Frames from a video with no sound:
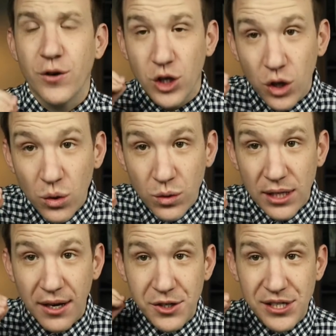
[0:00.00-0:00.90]
For you
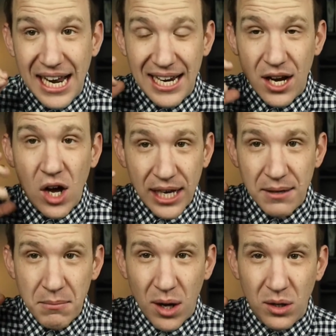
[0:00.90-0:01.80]
to understand and not
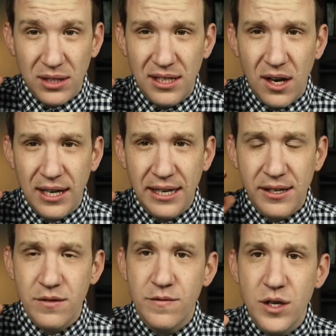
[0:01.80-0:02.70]
get muddled and not get
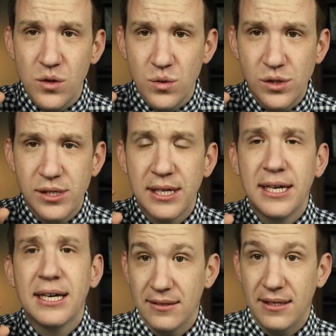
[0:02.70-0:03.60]
confused,
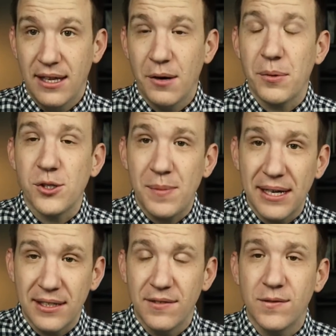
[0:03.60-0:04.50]
their
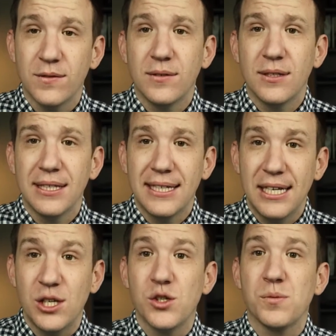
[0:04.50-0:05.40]
perspective
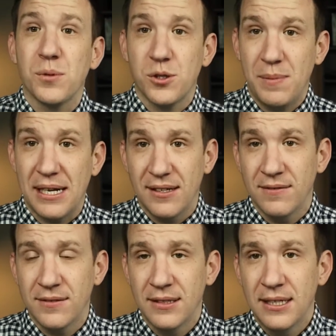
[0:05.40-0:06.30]
is perspective.